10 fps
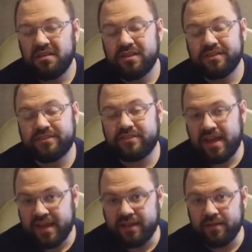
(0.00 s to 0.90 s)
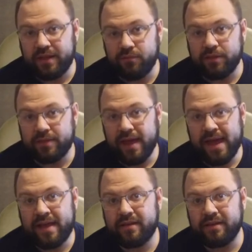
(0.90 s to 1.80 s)
Secondly, with
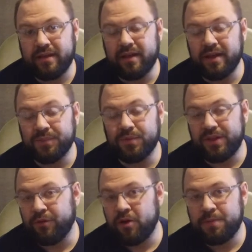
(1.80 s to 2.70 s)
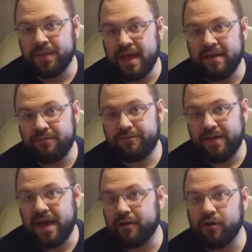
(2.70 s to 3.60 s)
that, when you open that
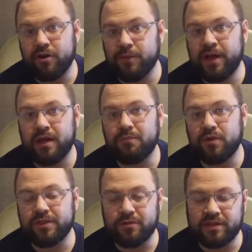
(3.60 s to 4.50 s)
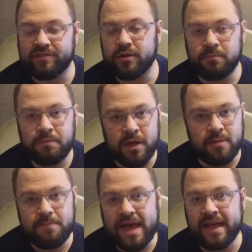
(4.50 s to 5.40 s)
firearm up, whether it's a
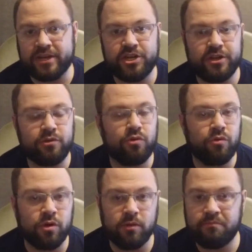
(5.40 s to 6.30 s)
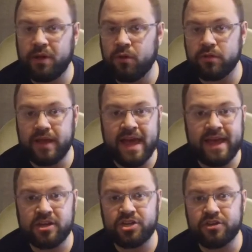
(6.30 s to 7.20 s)
pump action or a bolt
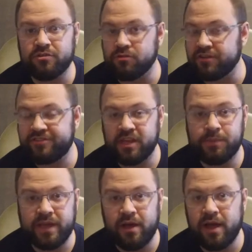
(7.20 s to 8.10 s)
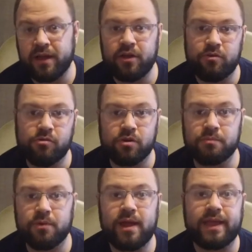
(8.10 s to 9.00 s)
action or a semi-auto or a
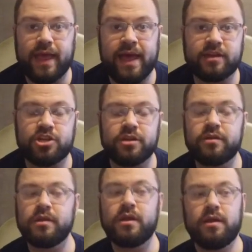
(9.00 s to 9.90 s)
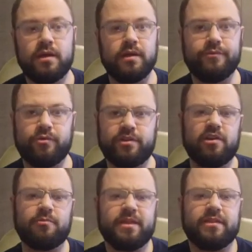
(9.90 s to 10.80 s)
brake action, and we'll
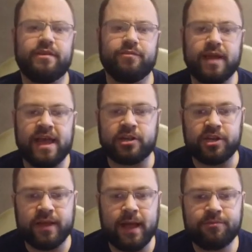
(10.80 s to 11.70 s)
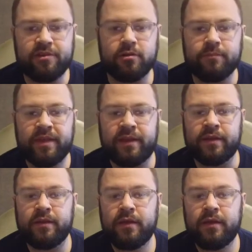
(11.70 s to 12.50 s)
talk about the different action types here in a minute,